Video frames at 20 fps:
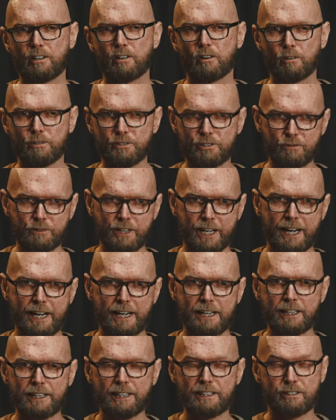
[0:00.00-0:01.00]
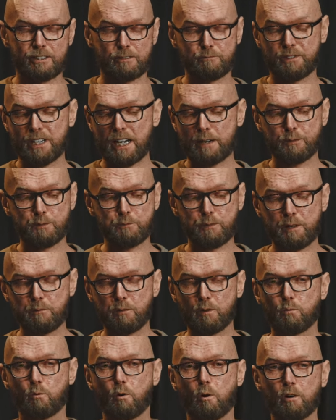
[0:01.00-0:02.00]
Also, the handling, sometimes
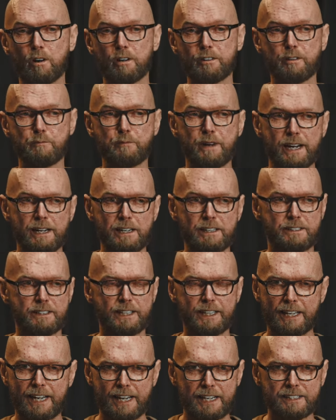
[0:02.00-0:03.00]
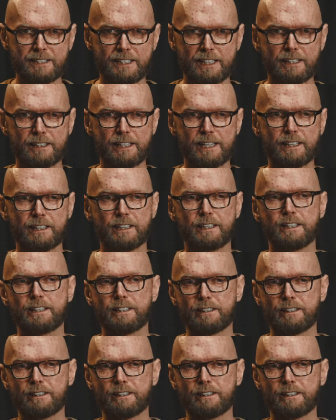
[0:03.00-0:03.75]
people walk on the panels, they can't take that,